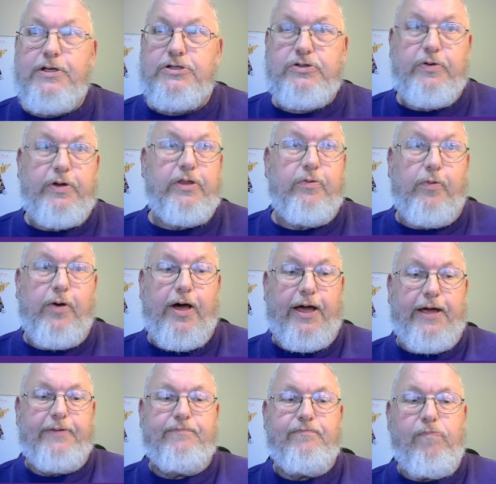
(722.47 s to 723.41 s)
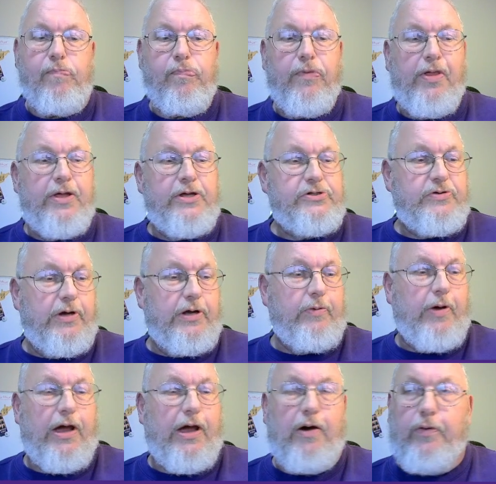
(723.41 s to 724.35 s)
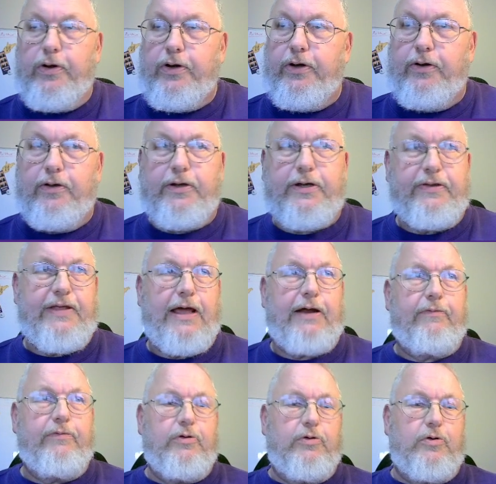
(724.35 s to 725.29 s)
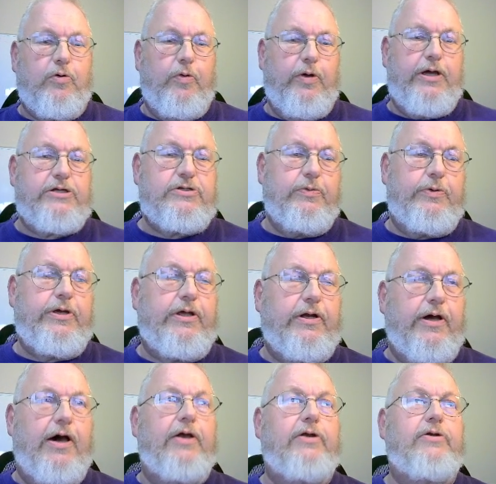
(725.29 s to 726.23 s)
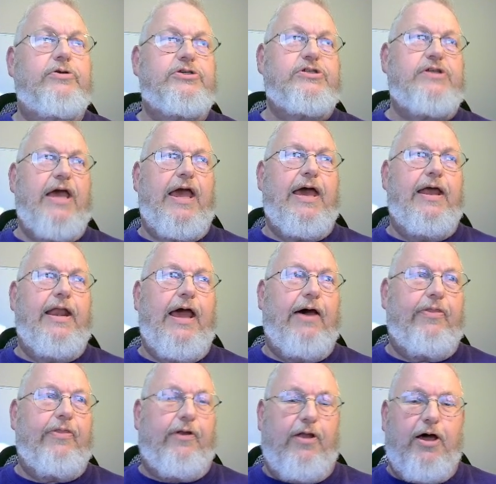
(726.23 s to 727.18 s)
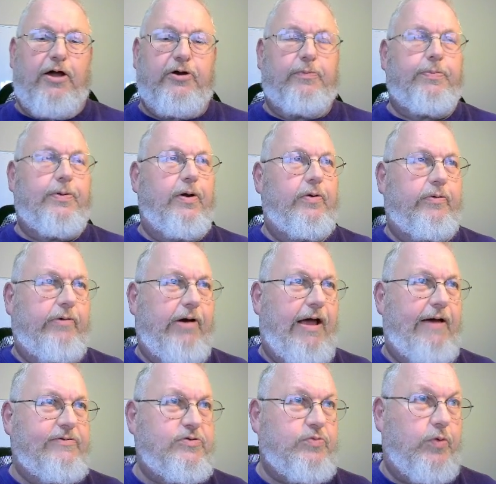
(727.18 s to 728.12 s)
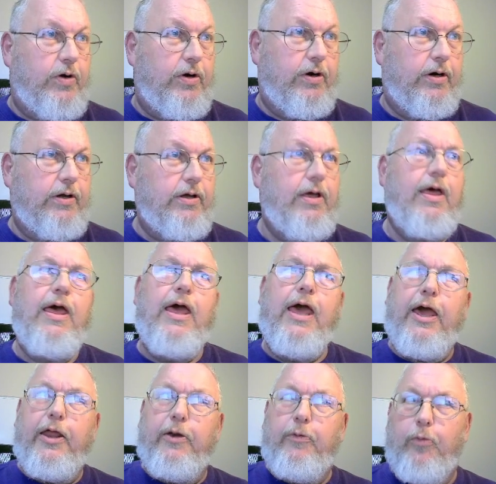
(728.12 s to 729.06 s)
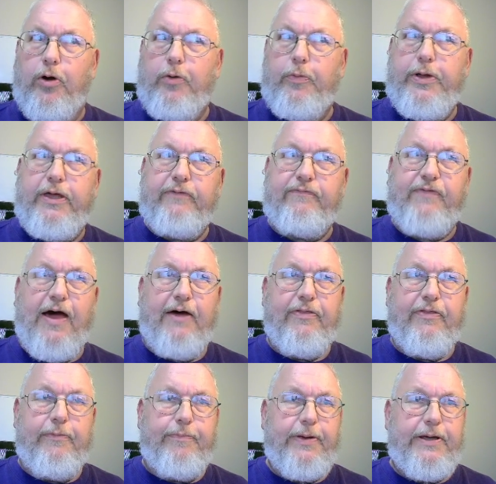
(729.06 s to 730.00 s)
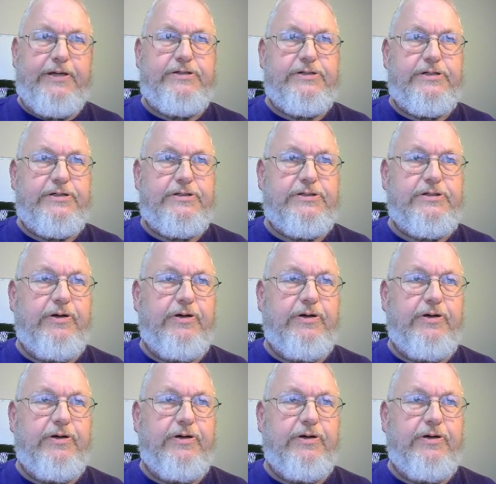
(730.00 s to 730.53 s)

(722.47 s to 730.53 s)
So either way. So anyway, I wanted to look at that real quick so we could understand how the Logger Pro graphs work and where we can find the pieces.